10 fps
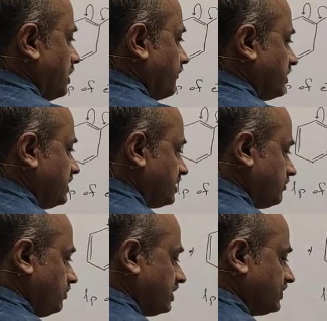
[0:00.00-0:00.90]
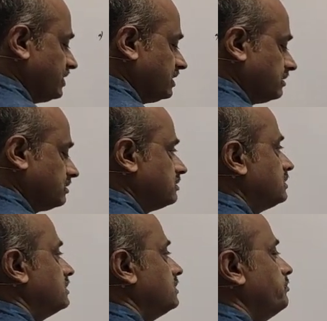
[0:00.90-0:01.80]
after this we'll consider
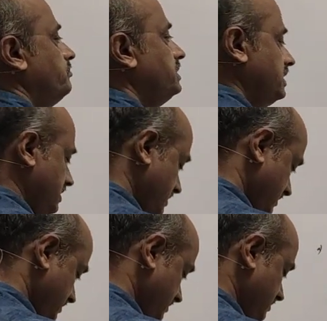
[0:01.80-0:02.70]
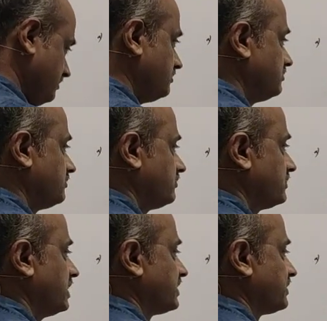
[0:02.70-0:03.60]
B.
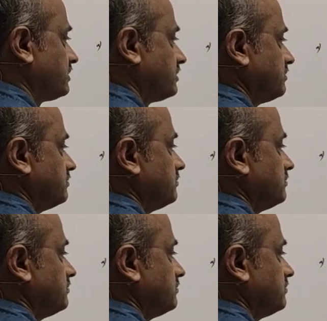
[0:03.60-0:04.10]
This,